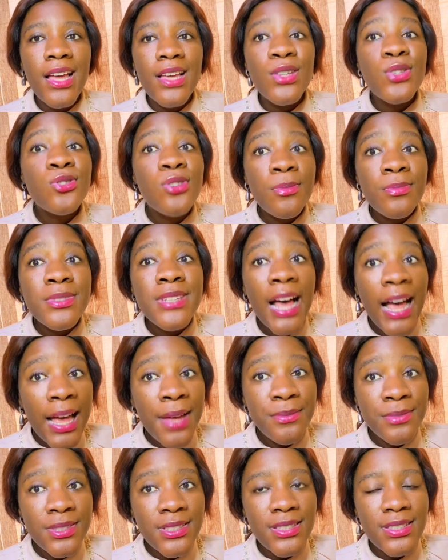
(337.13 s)

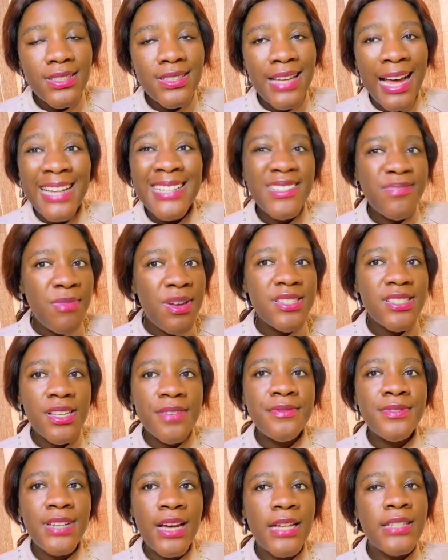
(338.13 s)
Sometimes I tell
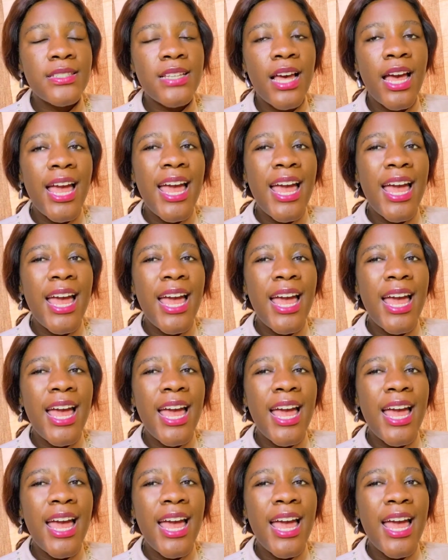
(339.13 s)
myself that.